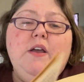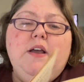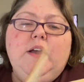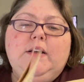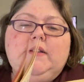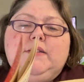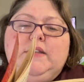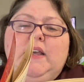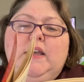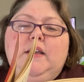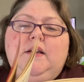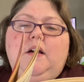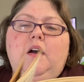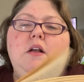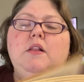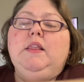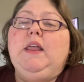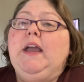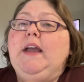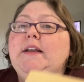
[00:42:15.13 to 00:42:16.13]
it's like uh,
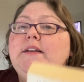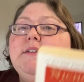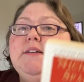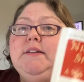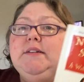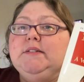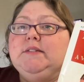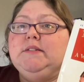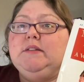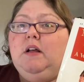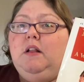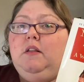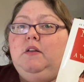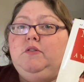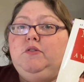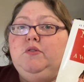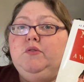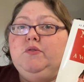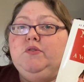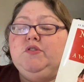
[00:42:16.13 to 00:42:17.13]
Landon is
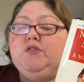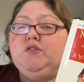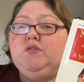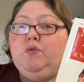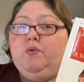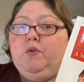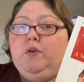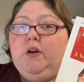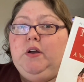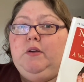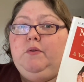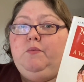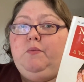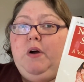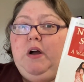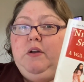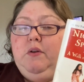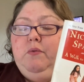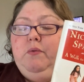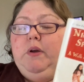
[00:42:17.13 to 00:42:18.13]
telling you the story
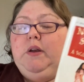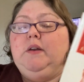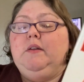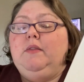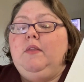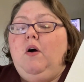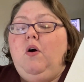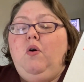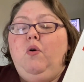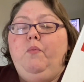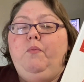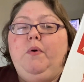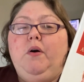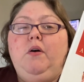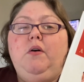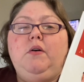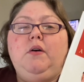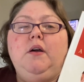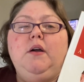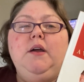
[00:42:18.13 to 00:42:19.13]
while you're reading the whole
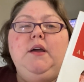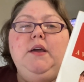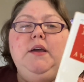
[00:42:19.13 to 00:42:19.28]
book.